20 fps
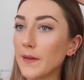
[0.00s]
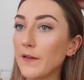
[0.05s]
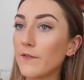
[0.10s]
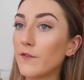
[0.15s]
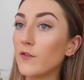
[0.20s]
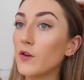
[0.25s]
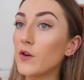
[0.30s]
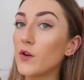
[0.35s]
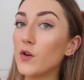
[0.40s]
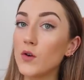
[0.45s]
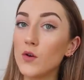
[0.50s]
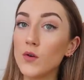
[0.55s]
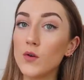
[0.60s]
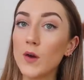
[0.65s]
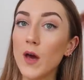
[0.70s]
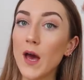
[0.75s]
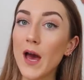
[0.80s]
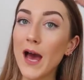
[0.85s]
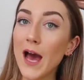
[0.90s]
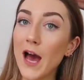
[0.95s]
If
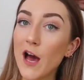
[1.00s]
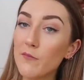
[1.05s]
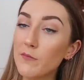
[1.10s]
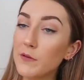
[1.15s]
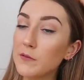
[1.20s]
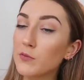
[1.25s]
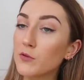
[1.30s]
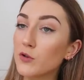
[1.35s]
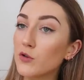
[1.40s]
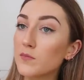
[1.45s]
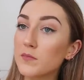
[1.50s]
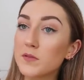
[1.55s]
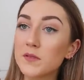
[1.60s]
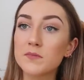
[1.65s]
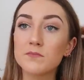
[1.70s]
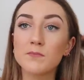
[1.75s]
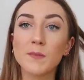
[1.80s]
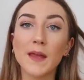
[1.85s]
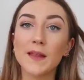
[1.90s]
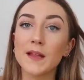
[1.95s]
you have big
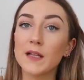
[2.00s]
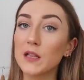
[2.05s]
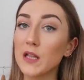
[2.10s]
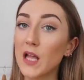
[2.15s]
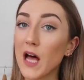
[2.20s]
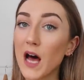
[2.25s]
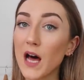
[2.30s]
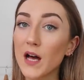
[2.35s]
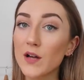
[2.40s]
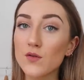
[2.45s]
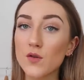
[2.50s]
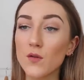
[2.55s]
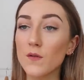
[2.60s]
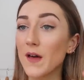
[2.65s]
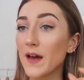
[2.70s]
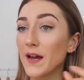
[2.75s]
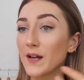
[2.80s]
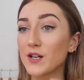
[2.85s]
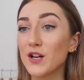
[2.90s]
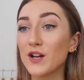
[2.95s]
boobs, get the large or
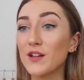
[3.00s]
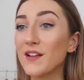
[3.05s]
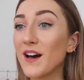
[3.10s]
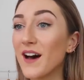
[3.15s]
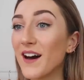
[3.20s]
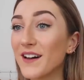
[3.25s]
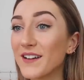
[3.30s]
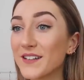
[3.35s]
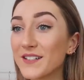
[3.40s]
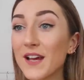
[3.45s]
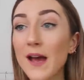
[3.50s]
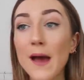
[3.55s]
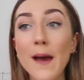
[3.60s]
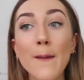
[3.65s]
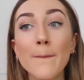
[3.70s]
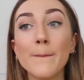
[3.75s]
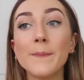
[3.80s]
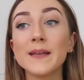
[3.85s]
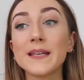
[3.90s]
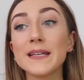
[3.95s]
the extra large
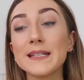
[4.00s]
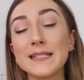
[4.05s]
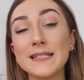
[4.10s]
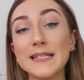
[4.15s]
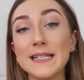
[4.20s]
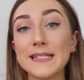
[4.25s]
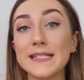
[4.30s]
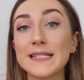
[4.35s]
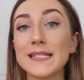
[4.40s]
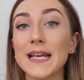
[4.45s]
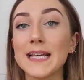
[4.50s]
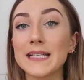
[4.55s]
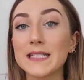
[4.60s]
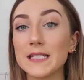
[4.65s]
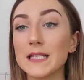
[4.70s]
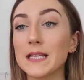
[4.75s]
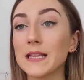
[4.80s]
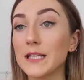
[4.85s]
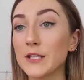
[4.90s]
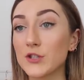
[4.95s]
because this
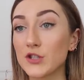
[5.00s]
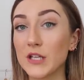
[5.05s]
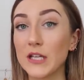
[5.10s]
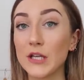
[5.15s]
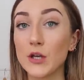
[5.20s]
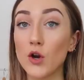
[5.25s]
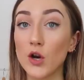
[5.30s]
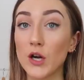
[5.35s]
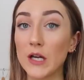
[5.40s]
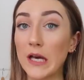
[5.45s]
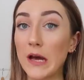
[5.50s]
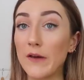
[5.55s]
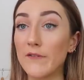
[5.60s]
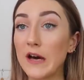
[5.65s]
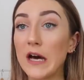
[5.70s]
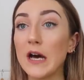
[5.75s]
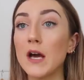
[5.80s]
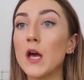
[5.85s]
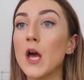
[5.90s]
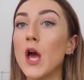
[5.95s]
is literally not gonna
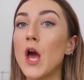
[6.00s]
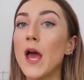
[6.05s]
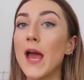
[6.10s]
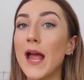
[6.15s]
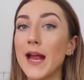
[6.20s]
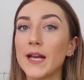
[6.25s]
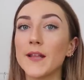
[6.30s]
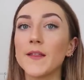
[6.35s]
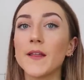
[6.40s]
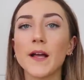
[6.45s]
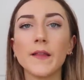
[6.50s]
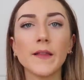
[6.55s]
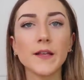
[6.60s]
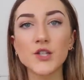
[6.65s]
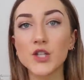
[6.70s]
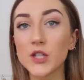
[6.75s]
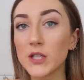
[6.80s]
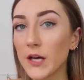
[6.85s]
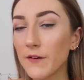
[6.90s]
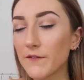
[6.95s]
cover anything
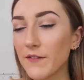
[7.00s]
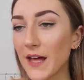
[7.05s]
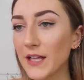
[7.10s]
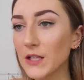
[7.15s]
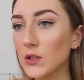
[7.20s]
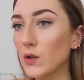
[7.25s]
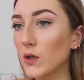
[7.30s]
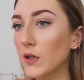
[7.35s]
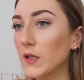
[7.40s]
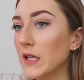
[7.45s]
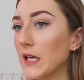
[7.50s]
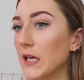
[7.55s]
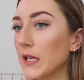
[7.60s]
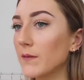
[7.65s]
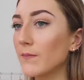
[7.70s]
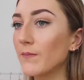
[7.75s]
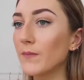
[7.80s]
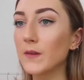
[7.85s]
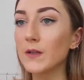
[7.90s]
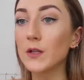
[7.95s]
unless you love that look,
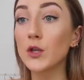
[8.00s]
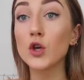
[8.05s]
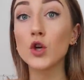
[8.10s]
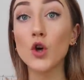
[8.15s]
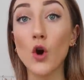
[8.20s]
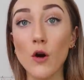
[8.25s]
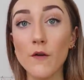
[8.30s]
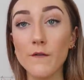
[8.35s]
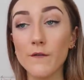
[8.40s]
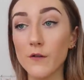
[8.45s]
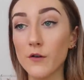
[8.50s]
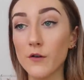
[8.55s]
then go